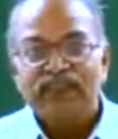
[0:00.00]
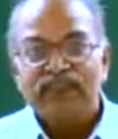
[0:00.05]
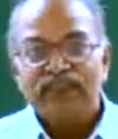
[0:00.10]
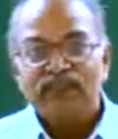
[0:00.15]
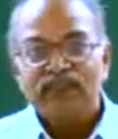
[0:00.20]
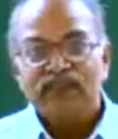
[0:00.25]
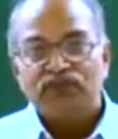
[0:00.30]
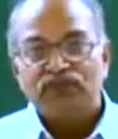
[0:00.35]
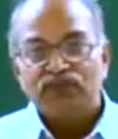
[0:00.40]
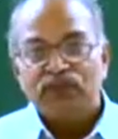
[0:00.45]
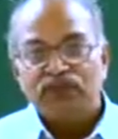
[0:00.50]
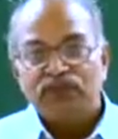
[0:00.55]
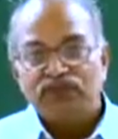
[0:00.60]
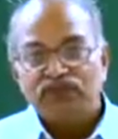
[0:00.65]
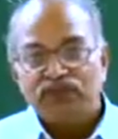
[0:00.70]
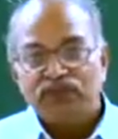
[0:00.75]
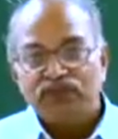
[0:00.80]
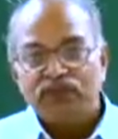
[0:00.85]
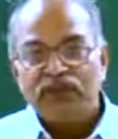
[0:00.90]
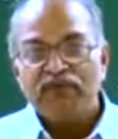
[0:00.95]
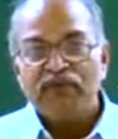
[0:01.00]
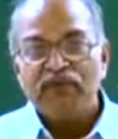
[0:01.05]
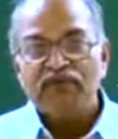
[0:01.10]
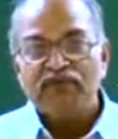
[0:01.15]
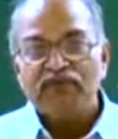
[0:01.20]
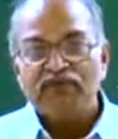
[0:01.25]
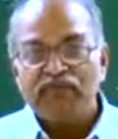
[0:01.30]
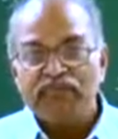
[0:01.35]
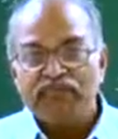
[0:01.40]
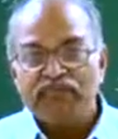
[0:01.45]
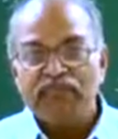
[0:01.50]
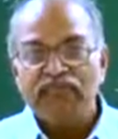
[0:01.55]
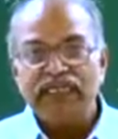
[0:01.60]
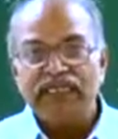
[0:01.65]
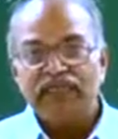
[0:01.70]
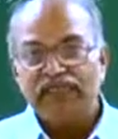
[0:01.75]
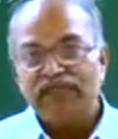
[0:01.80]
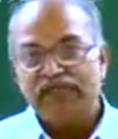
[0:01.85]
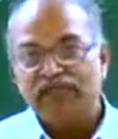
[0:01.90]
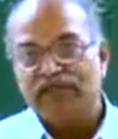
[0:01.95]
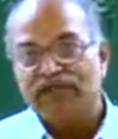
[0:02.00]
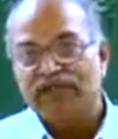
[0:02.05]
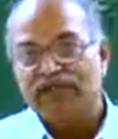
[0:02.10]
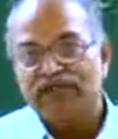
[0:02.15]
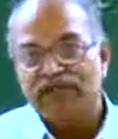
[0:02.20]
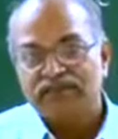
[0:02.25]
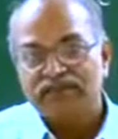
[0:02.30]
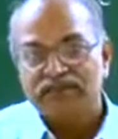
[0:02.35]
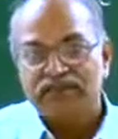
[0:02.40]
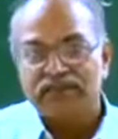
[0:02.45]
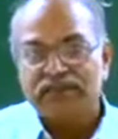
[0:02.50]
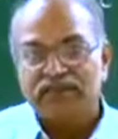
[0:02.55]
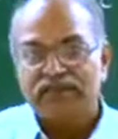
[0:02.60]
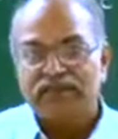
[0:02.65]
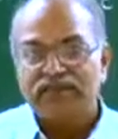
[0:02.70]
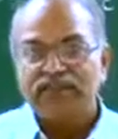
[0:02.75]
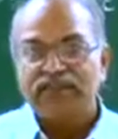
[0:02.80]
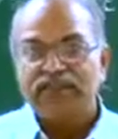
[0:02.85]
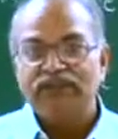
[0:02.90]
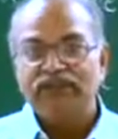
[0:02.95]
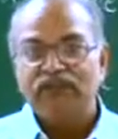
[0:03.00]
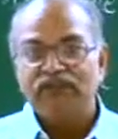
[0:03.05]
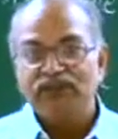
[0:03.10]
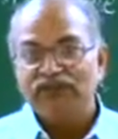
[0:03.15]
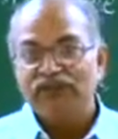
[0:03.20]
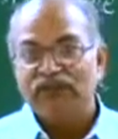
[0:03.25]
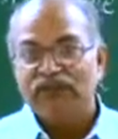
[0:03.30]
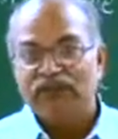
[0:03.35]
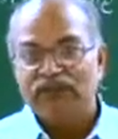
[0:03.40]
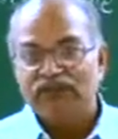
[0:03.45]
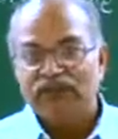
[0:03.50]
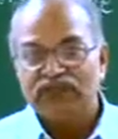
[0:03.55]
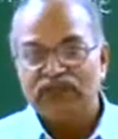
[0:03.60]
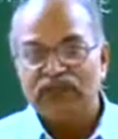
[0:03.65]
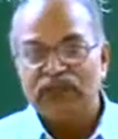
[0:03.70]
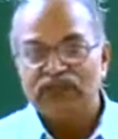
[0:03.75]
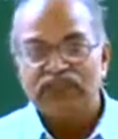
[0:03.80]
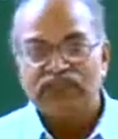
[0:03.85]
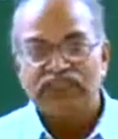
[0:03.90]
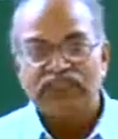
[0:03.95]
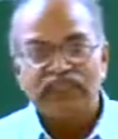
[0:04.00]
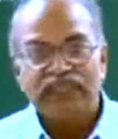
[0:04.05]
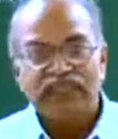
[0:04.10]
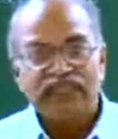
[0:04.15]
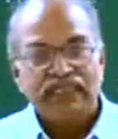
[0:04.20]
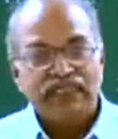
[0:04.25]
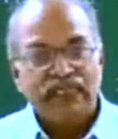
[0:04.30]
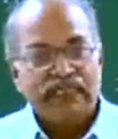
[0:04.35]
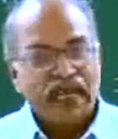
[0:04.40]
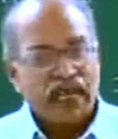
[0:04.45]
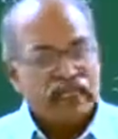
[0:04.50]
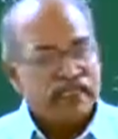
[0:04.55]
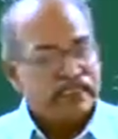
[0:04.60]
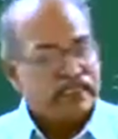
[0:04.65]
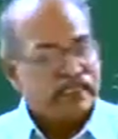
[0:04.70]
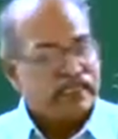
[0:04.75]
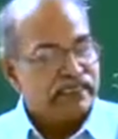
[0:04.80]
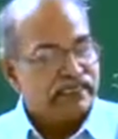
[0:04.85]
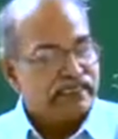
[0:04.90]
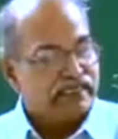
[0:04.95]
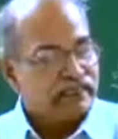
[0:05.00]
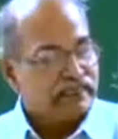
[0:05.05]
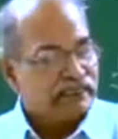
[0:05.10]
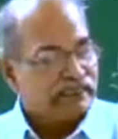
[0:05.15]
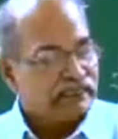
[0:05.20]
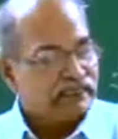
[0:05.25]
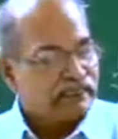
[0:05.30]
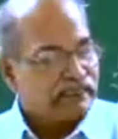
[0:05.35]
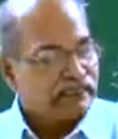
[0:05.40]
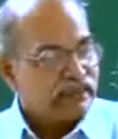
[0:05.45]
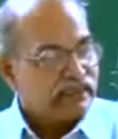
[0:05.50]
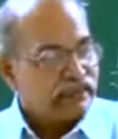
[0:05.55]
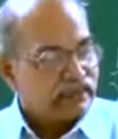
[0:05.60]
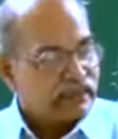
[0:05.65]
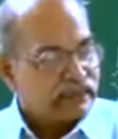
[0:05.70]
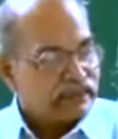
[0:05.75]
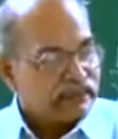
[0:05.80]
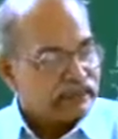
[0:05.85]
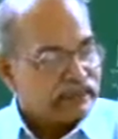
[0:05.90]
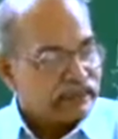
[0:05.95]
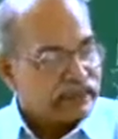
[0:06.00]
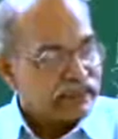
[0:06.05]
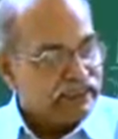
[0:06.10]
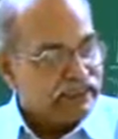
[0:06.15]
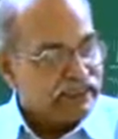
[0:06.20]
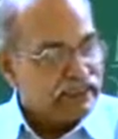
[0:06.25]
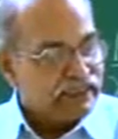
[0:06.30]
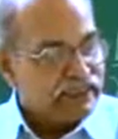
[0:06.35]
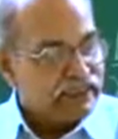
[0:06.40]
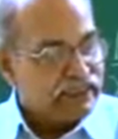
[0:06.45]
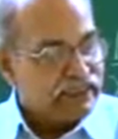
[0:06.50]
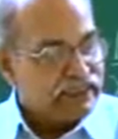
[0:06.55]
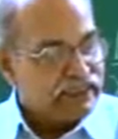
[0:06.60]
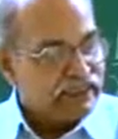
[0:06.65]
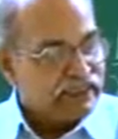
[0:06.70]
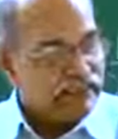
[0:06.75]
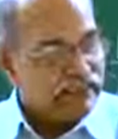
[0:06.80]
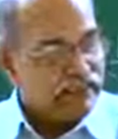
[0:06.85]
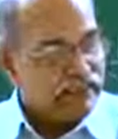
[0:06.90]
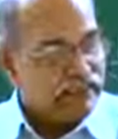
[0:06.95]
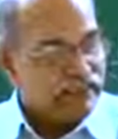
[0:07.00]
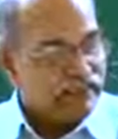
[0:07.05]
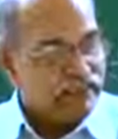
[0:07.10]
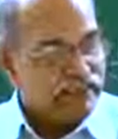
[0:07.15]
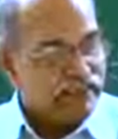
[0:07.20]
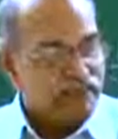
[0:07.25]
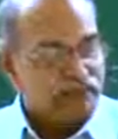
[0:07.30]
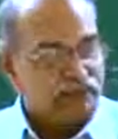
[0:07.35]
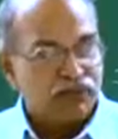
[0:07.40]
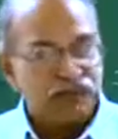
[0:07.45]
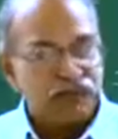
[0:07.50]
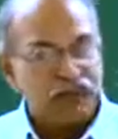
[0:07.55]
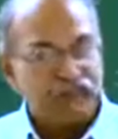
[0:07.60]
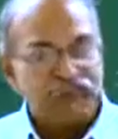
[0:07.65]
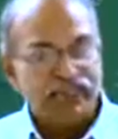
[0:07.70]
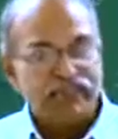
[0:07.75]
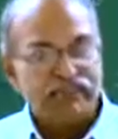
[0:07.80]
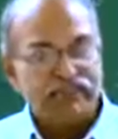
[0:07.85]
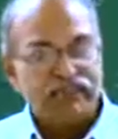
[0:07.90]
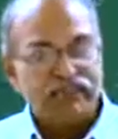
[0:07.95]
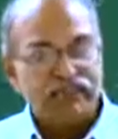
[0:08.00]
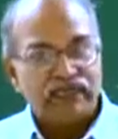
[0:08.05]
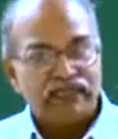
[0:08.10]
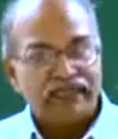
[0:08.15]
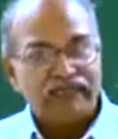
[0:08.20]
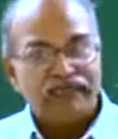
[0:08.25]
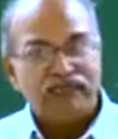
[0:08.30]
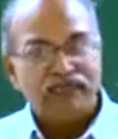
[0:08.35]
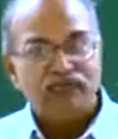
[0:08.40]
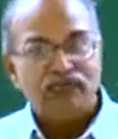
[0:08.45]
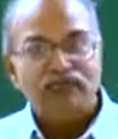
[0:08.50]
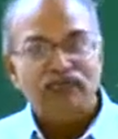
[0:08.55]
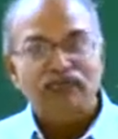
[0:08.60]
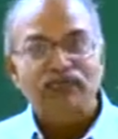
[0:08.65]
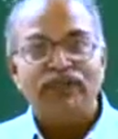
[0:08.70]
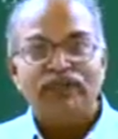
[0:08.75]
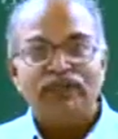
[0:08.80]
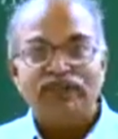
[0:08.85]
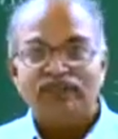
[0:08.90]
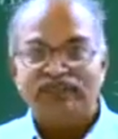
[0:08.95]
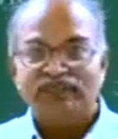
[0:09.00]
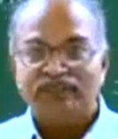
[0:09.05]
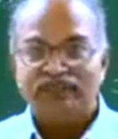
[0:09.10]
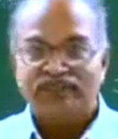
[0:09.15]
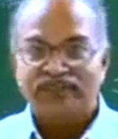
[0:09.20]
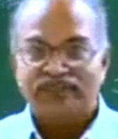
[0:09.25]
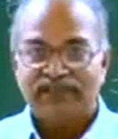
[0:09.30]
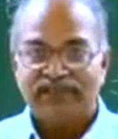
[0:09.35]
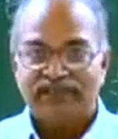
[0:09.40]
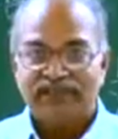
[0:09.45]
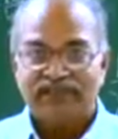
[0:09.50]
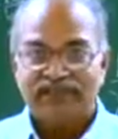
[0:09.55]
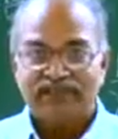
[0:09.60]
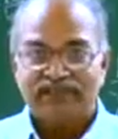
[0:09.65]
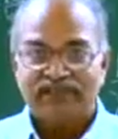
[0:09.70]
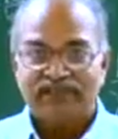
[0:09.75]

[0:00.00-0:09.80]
So if you have a material having those molecules and send a linearly polarized light through that material,